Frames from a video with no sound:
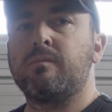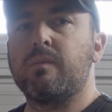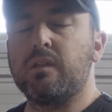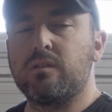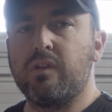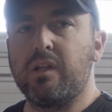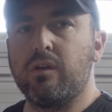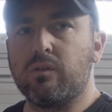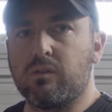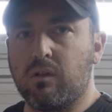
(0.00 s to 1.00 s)
This
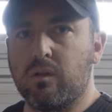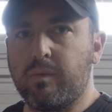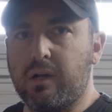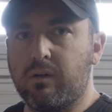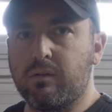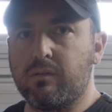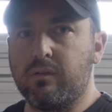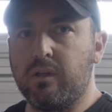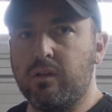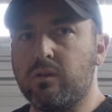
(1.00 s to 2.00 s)
video is all about
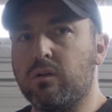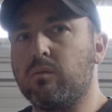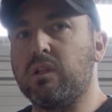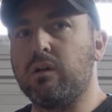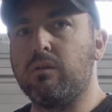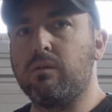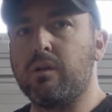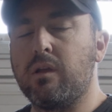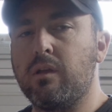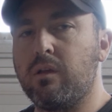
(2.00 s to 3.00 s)
the
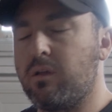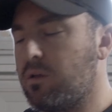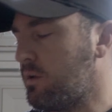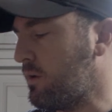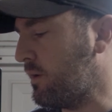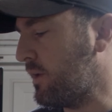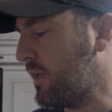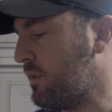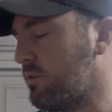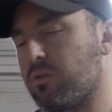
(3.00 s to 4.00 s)
Turblown
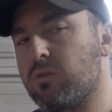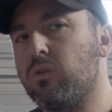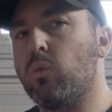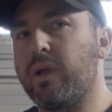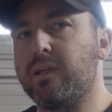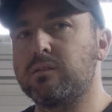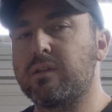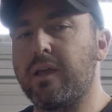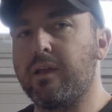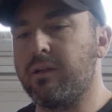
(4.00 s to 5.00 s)
internal
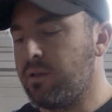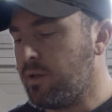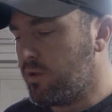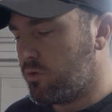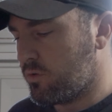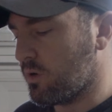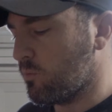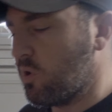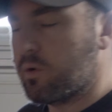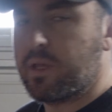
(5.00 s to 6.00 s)
wastegate
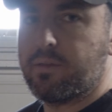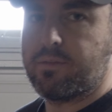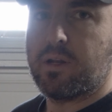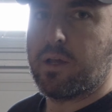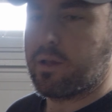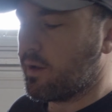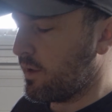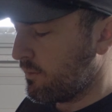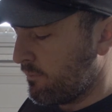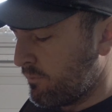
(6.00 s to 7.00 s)
turbo kit that I
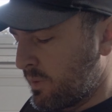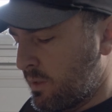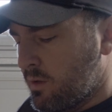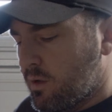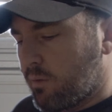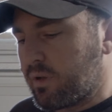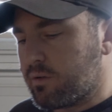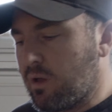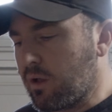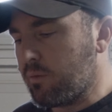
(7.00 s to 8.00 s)
got. I'm going to
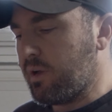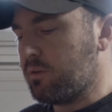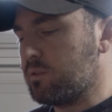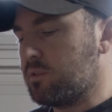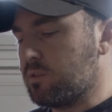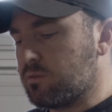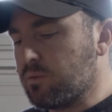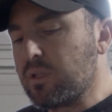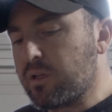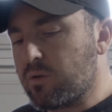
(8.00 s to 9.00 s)
talk about just
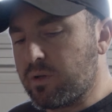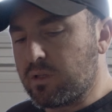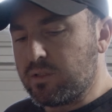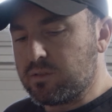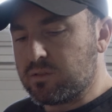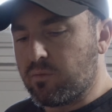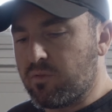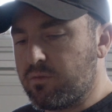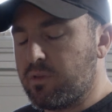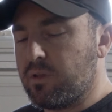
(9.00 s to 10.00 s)
really quickly some
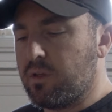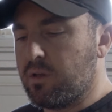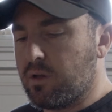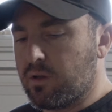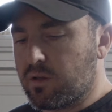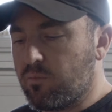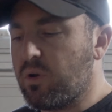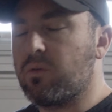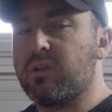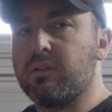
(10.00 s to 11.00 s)
of the
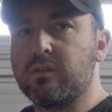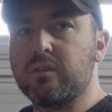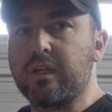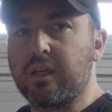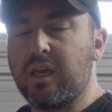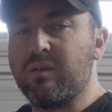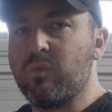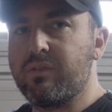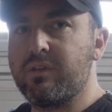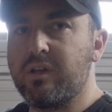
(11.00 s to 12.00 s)
components that came
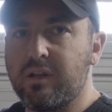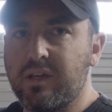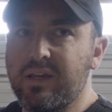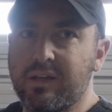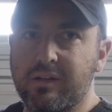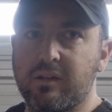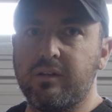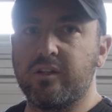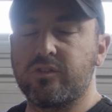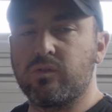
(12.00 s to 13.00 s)
with it and
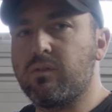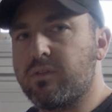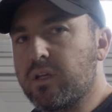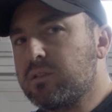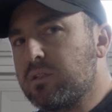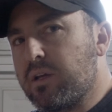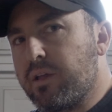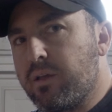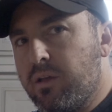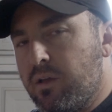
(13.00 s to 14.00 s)
additional things that I